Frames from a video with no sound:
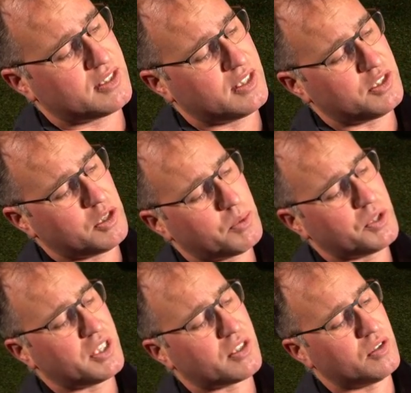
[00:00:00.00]
it's going to jump
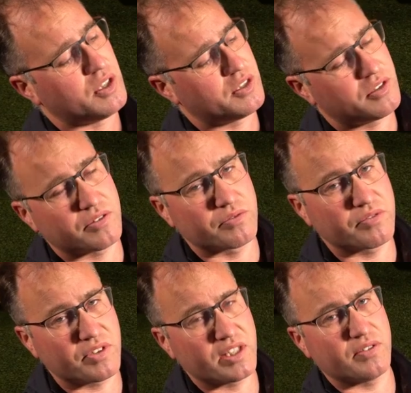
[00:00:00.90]
on that guide
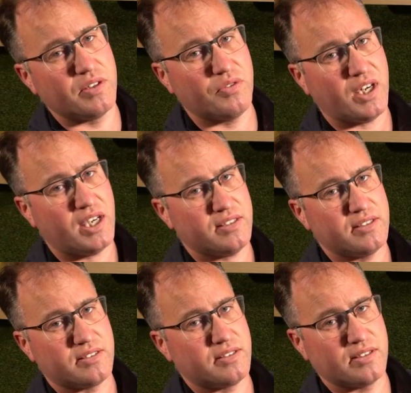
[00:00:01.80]
really, really fast.
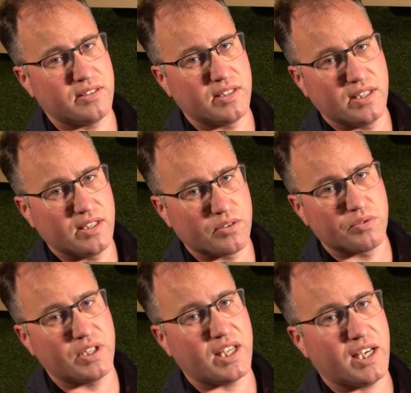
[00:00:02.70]
It's
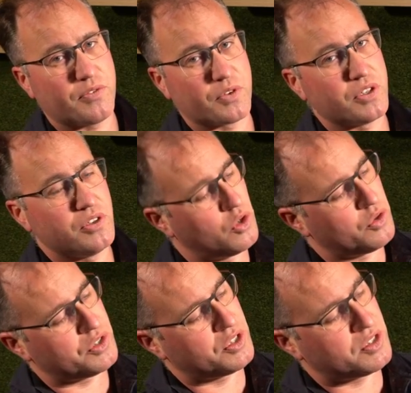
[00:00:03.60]
really hard for it not